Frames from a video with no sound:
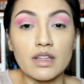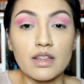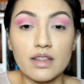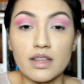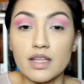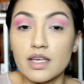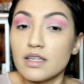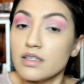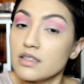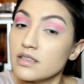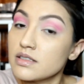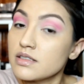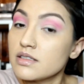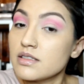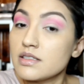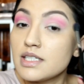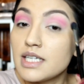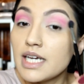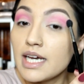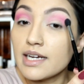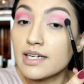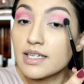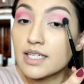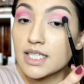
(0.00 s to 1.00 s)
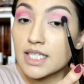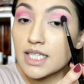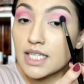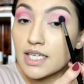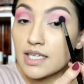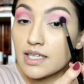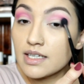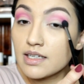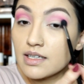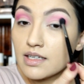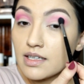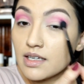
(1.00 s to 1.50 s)
This
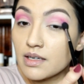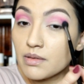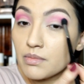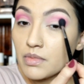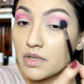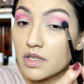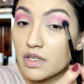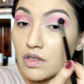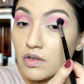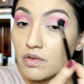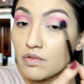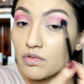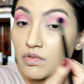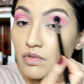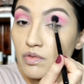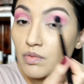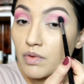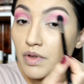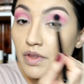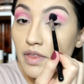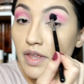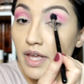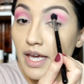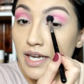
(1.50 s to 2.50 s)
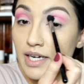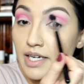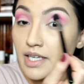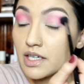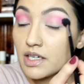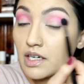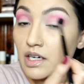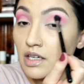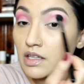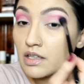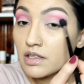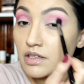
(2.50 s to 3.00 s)
technique can be used with
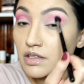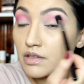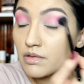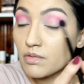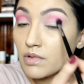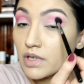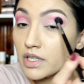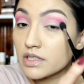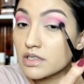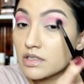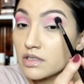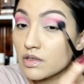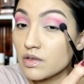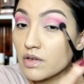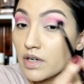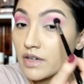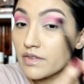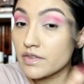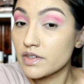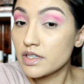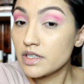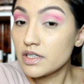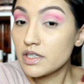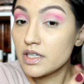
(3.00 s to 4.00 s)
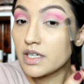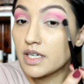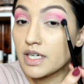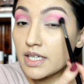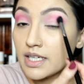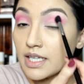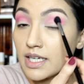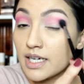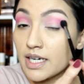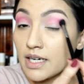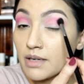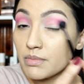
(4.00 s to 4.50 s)
any color whatsoever,
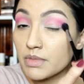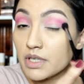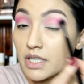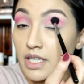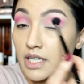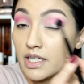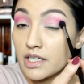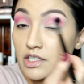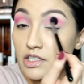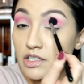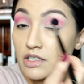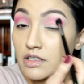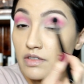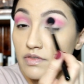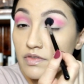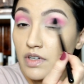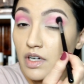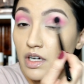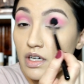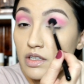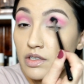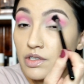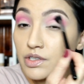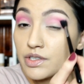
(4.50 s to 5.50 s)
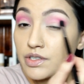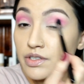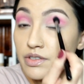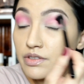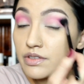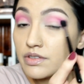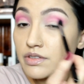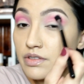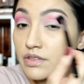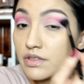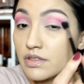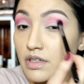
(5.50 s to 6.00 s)
any combination of
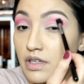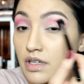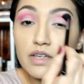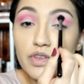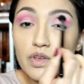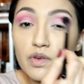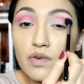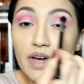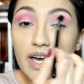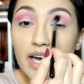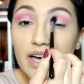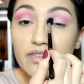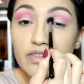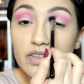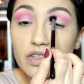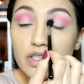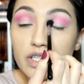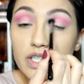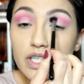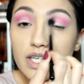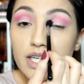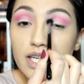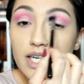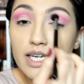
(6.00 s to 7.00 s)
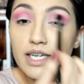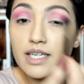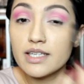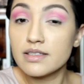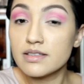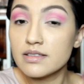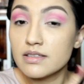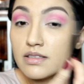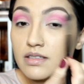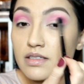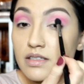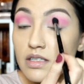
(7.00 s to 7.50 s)
colors. If you have hooded
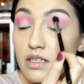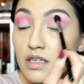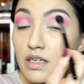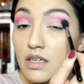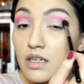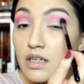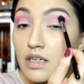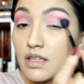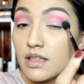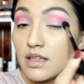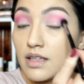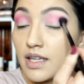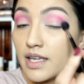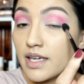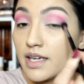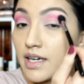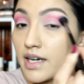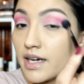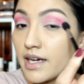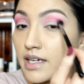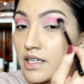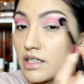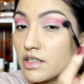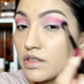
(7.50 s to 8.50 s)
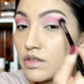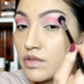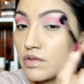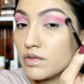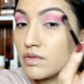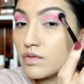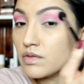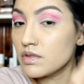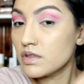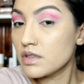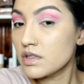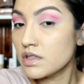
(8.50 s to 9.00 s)
eyes like I
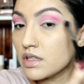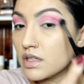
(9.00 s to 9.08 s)
do,